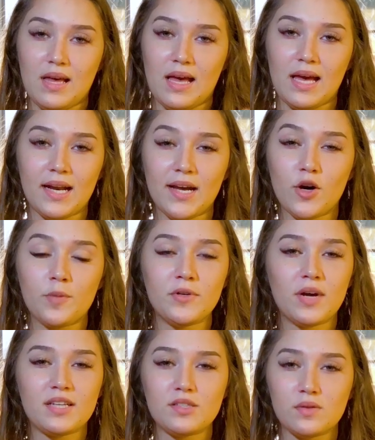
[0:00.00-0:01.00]
And I hope you
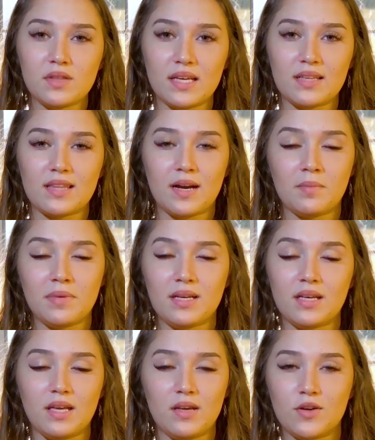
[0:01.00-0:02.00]
guys don't think that I'm
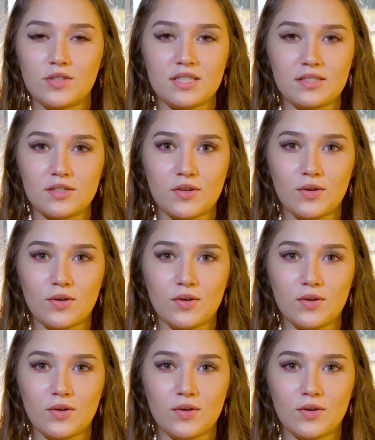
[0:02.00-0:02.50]
being egotistical.